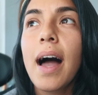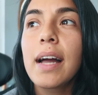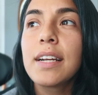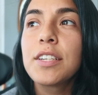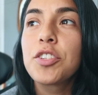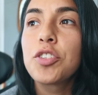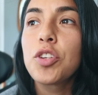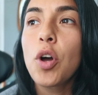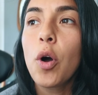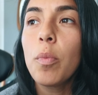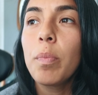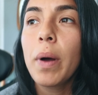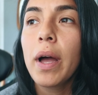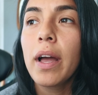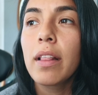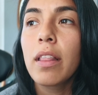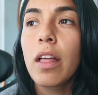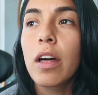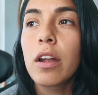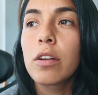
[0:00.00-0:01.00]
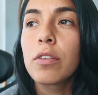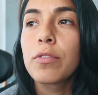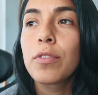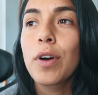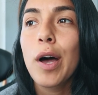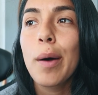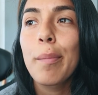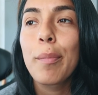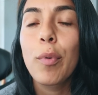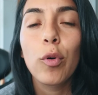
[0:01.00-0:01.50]
I don't buy a lot
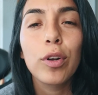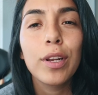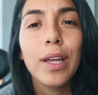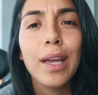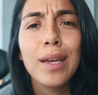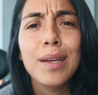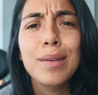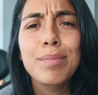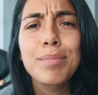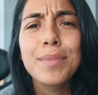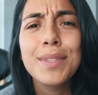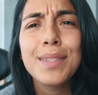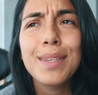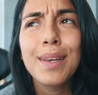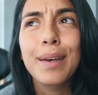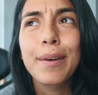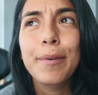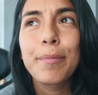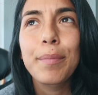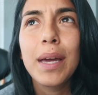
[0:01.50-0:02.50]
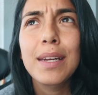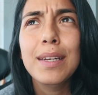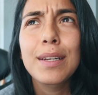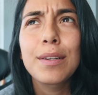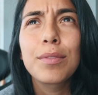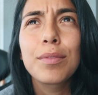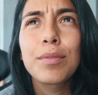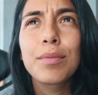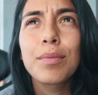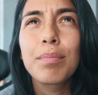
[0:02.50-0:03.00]
of board games. I
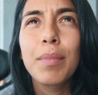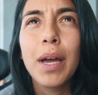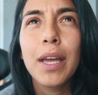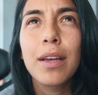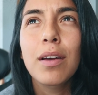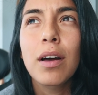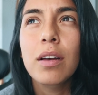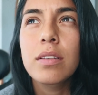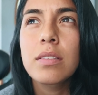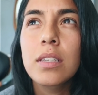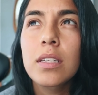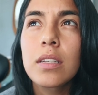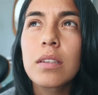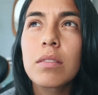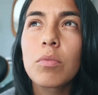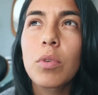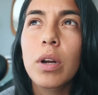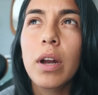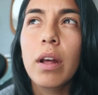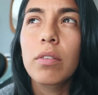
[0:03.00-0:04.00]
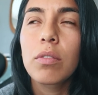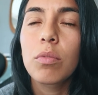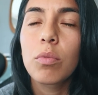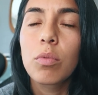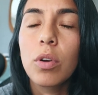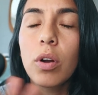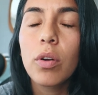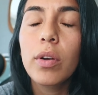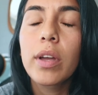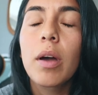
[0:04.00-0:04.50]
didn't, my cousin, when I,
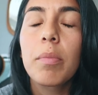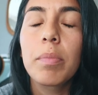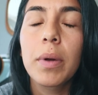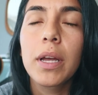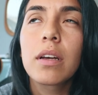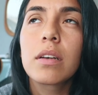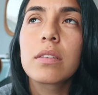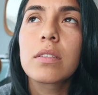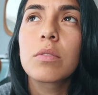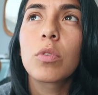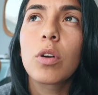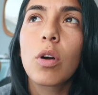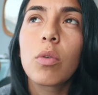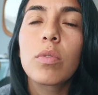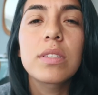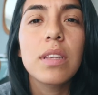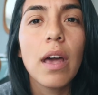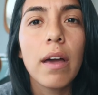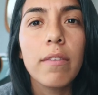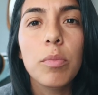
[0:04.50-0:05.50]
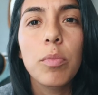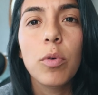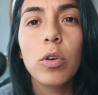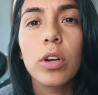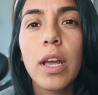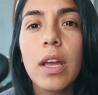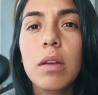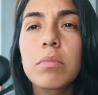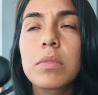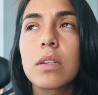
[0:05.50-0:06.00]
growing up, my cousin would always have the
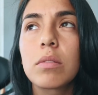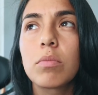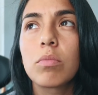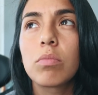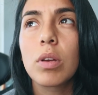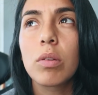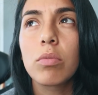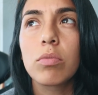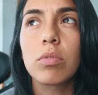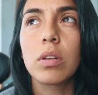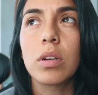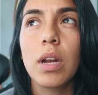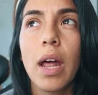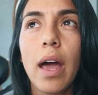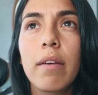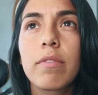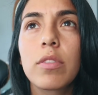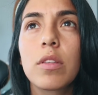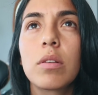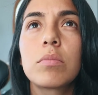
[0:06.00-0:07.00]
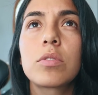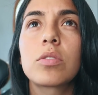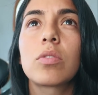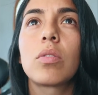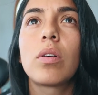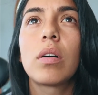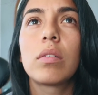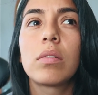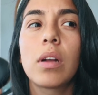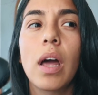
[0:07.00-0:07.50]
board games and we wouldn't have them.
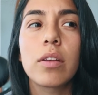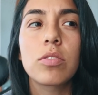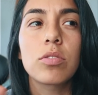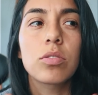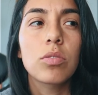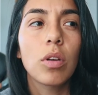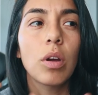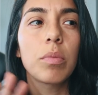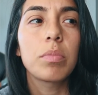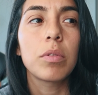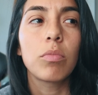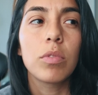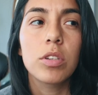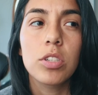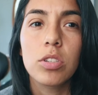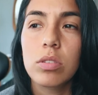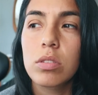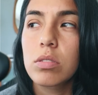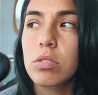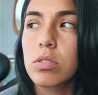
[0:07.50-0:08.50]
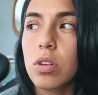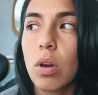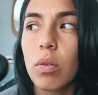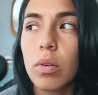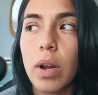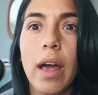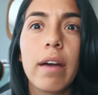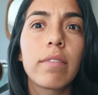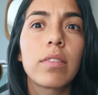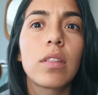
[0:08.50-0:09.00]
So I just grew up and we just
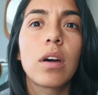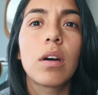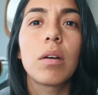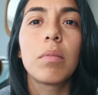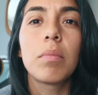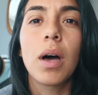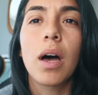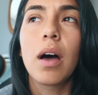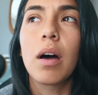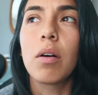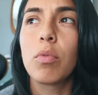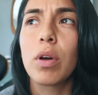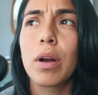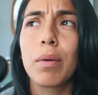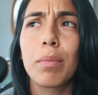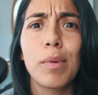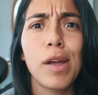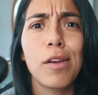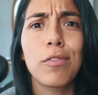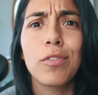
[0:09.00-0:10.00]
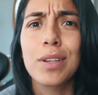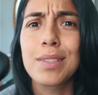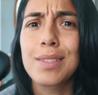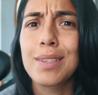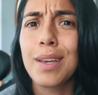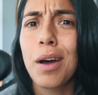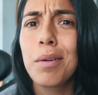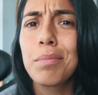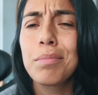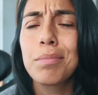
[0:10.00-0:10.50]
don't have them. Whenever my
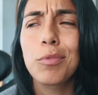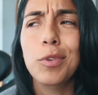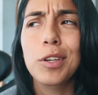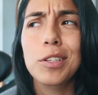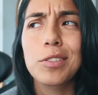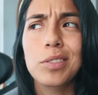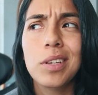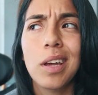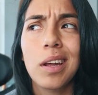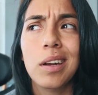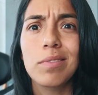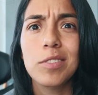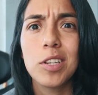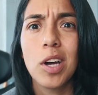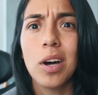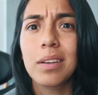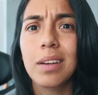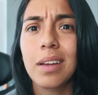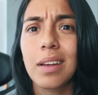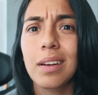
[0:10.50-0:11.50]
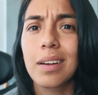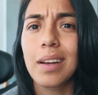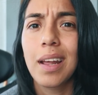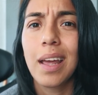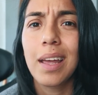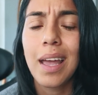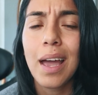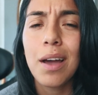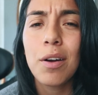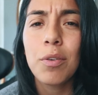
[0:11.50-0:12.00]
friends come, we just kind of talk and
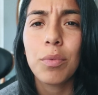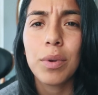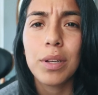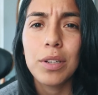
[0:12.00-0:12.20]
hang out.